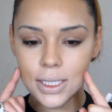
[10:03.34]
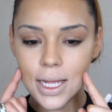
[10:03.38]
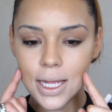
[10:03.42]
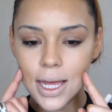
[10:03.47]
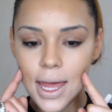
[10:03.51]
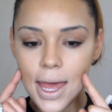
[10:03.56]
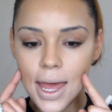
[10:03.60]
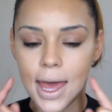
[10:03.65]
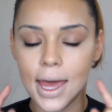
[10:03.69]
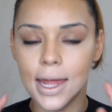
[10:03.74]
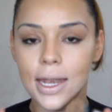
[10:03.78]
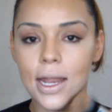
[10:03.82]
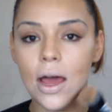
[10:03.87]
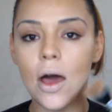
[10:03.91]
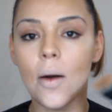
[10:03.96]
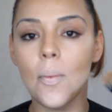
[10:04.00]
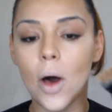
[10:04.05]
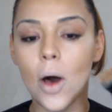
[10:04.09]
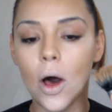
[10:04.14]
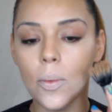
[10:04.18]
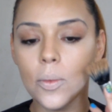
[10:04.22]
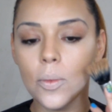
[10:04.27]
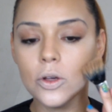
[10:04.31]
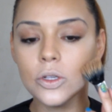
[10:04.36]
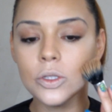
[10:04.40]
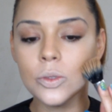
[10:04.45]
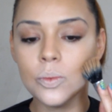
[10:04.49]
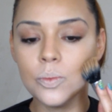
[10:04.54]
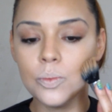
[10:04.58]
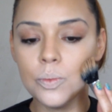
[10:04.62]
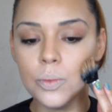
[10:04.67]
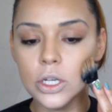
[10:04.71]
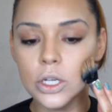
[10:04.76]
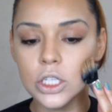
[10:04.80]
the end, I'm
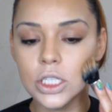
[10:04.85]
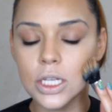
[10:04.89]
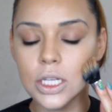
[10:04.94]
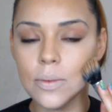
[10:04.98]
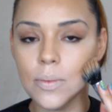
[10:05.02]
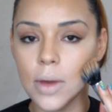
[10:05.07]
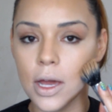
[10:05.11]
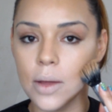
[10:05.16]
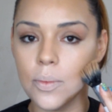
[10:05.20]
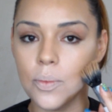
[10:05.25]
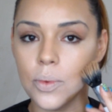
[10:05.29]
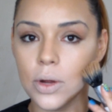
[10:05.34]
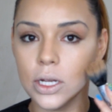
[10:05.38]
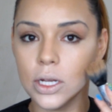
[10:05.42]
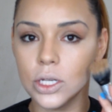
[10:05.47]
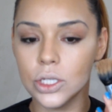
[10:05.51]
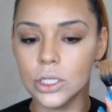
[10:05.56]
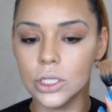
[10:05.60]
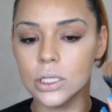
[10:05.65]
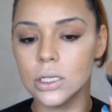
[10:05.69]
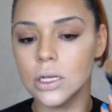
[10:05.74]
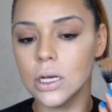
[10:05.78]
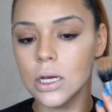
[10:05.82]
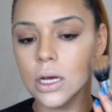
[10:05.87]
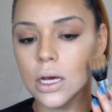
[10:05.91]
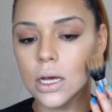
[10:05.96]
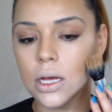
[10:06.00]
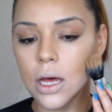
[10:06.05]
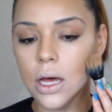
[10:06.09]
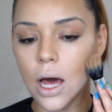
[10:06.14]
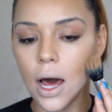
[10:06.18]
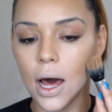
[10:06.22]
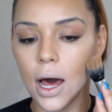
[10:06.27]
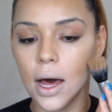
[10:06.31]
almost pushing my brush
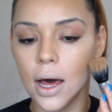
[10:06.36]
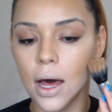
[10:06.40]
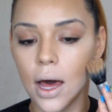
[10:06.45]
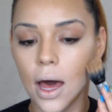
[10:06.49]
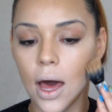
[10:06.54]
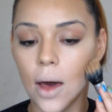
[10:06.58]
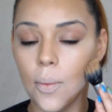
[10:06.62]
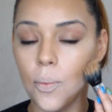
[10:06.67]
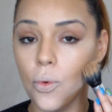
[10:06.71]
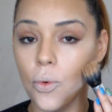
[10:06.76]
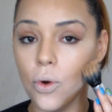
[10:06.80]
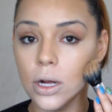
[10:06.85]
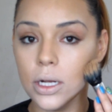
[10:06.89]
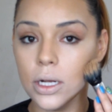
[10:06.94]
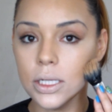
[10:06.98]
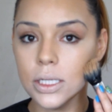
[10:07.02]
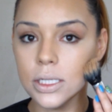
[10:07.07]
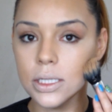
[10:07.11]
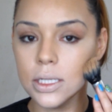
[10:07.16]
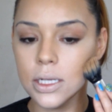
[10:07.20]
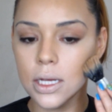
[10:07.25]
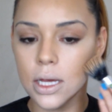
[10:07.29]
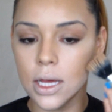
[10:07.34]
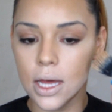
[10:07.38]
upwards.